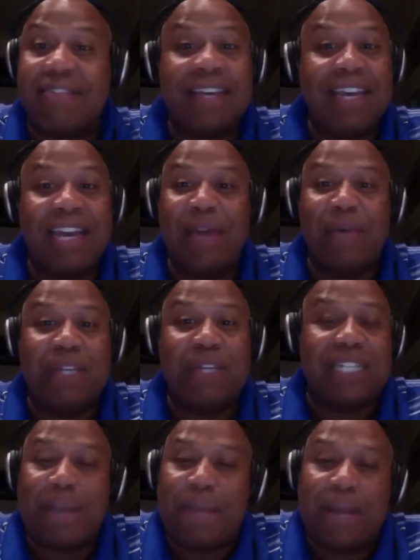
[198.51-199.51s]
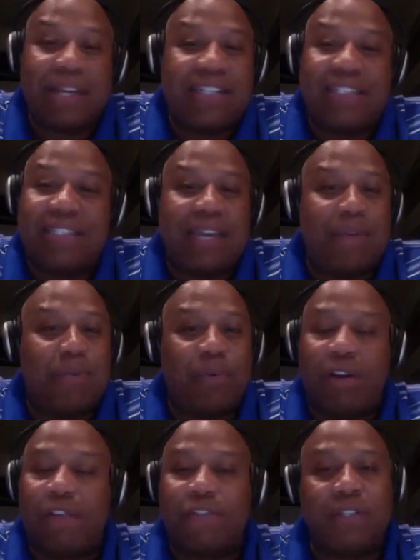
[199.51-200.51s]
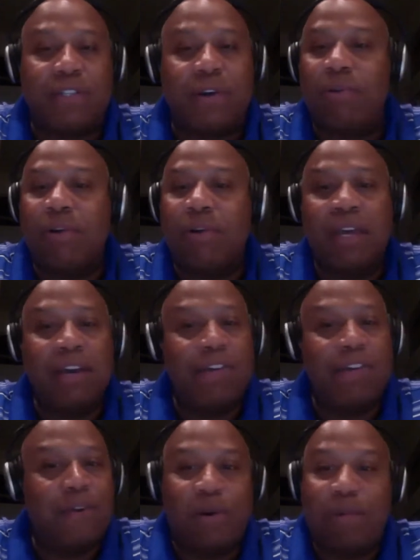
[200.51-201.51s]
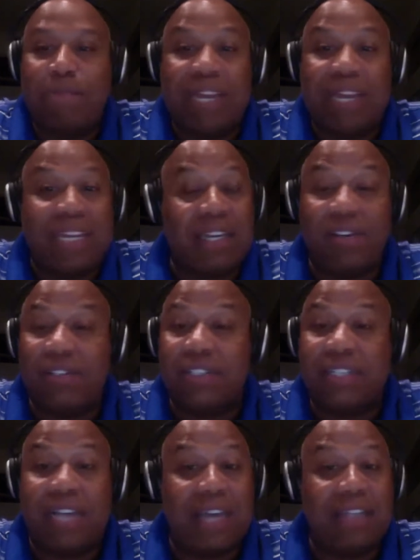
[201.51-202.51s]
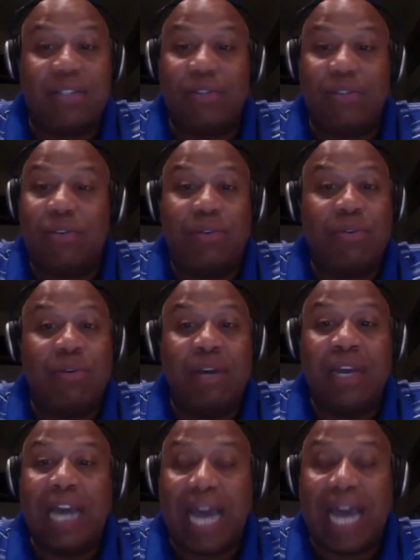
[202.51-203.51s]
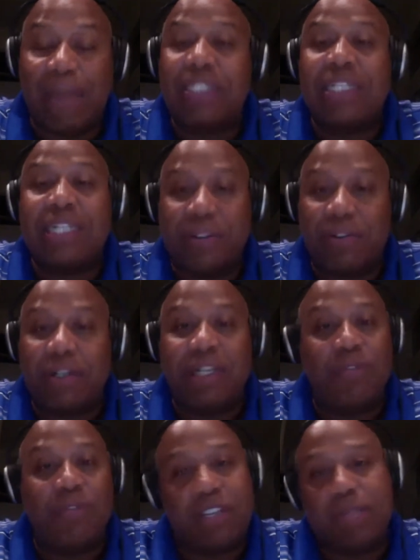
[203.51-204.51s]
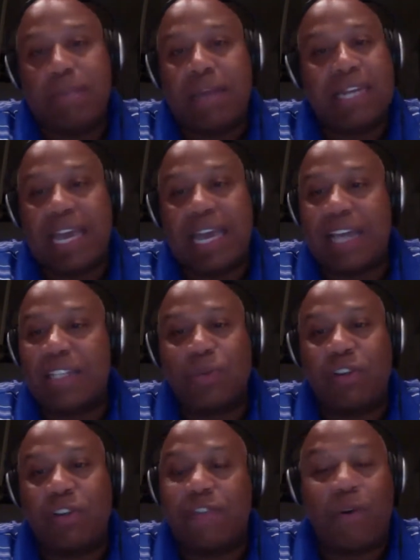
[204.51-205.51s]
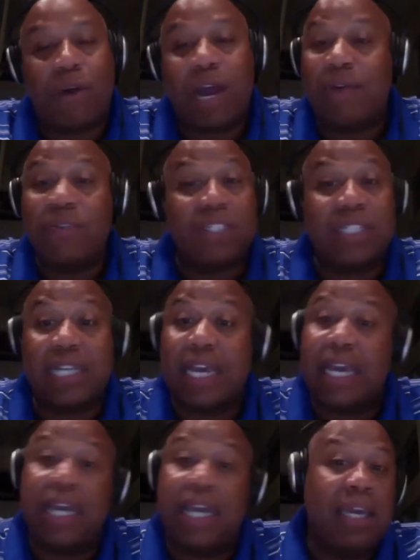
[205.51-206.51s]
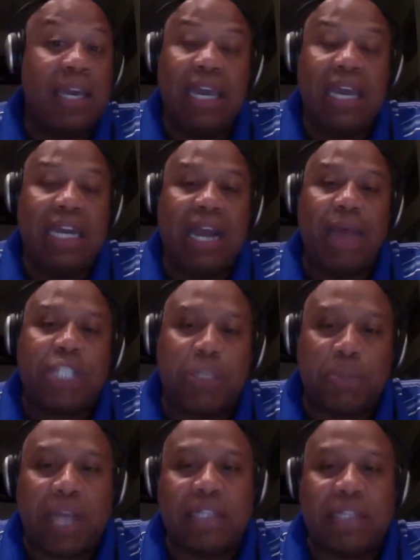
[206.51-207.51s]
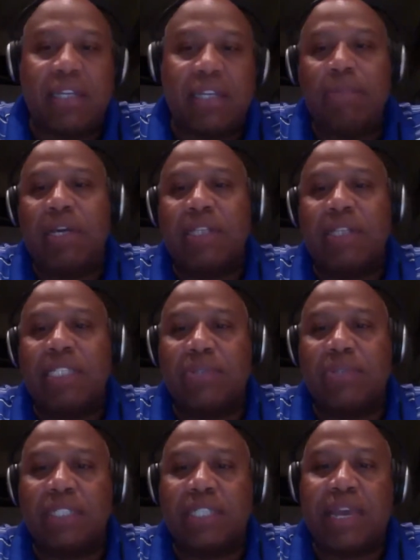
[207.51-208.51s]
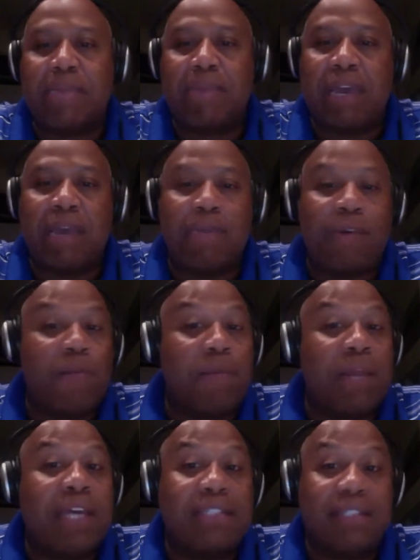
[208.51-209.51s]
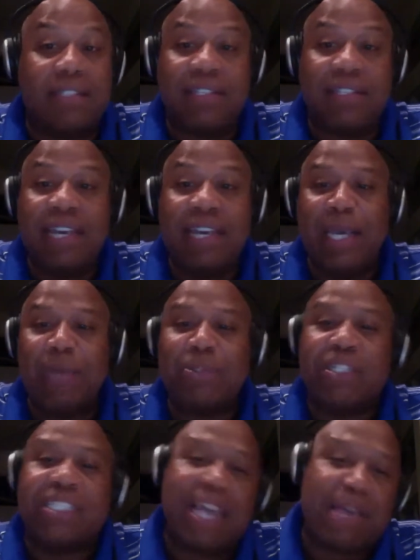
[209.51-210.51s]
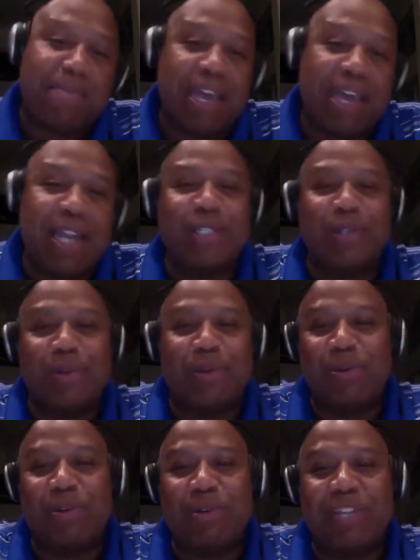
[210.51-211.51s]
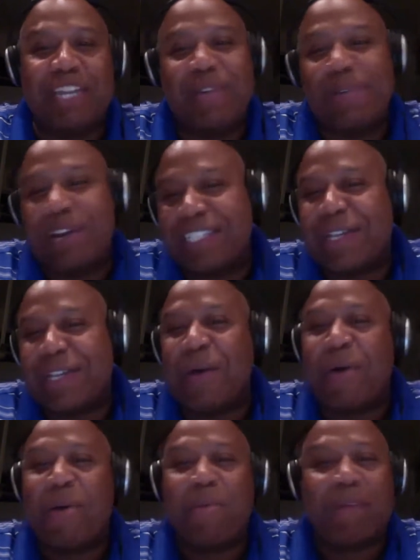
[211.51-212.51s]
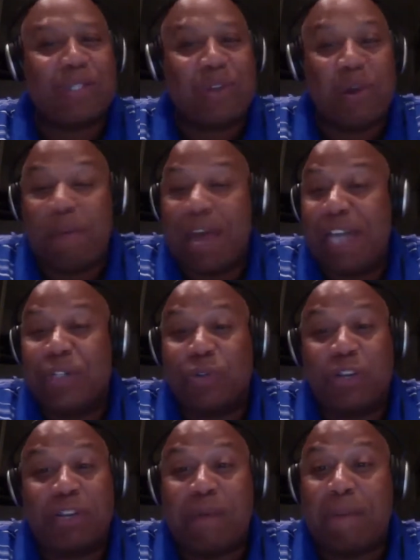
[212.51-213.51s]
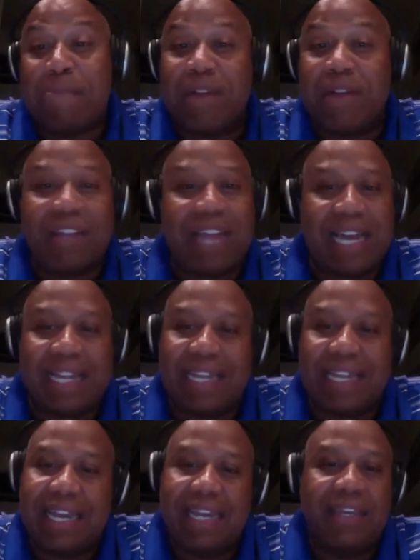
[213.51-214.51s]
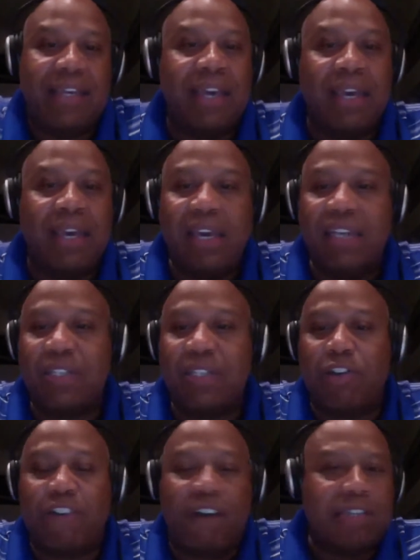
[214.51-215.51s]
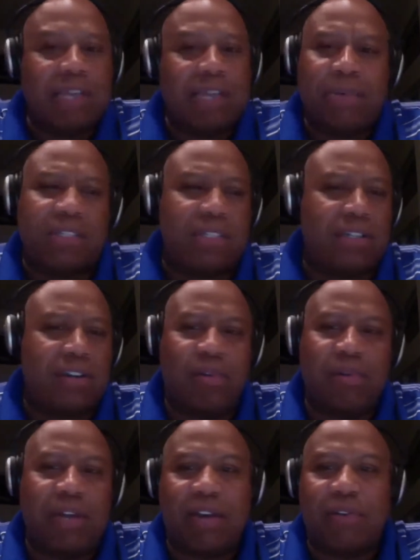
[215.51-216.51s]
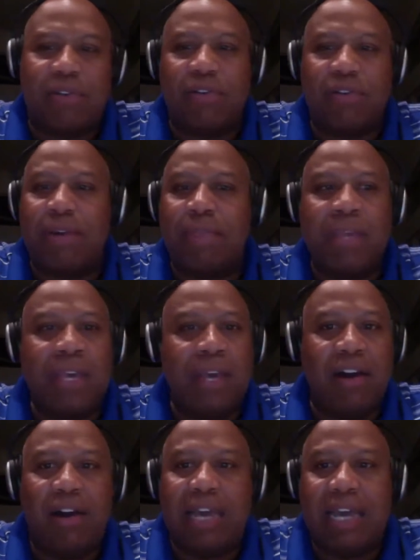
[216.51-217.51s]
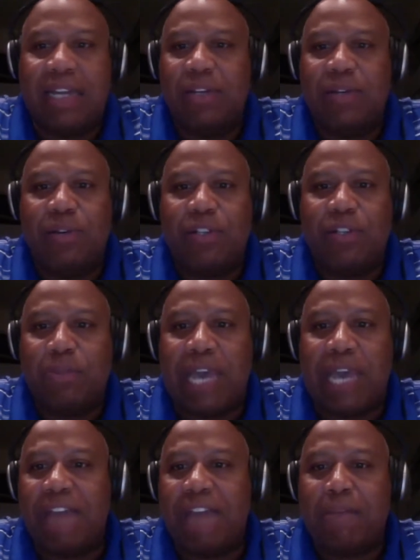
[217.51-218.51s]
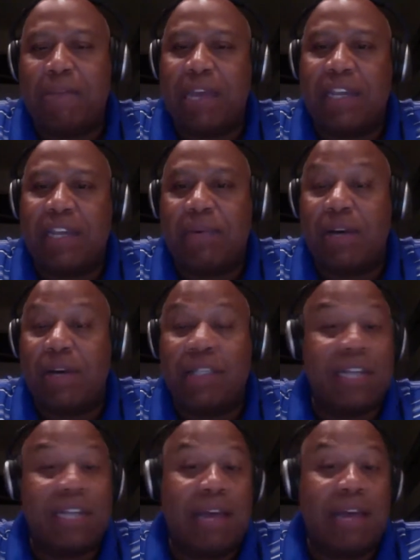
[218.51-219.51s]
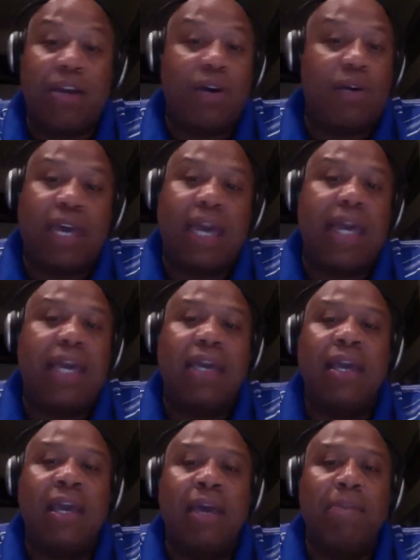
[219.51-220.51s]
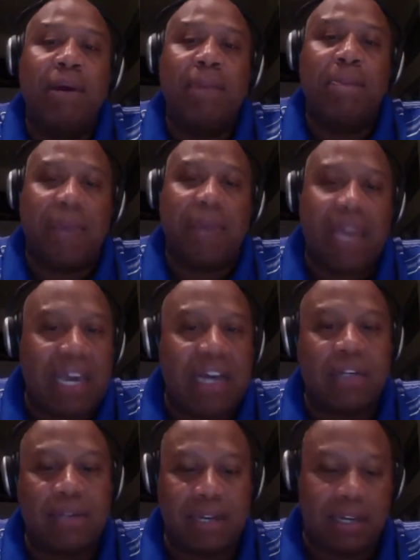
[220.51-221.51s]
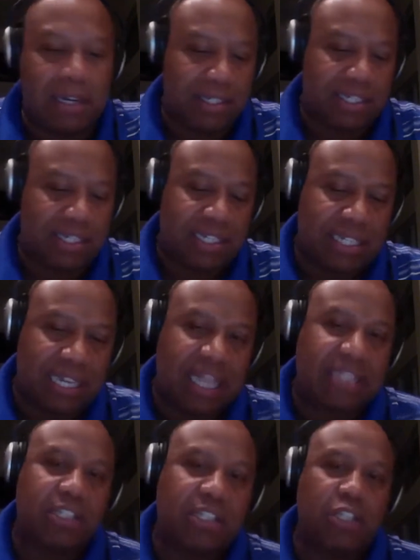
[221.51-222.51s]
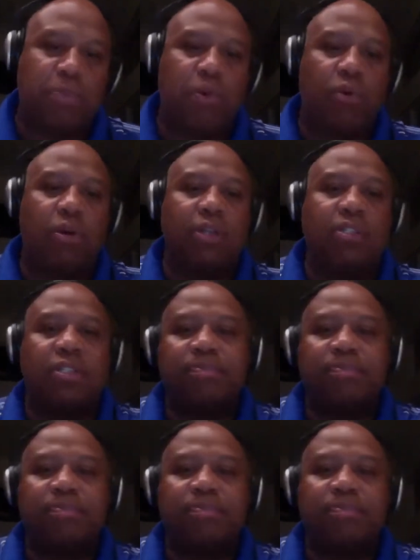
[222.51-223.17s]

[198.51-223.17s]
and we slept under the same roof. So for many years in high school, I was literally with my dad 24 hours a day. And I respected him because he was the same man both places. He was the same man at school than he was at home. I saw him how he treated my mother like a lady. And so as far as I'm concerned, when I grew up, all I had to do is be half the man he was, and I'd be okay. But being a success in sports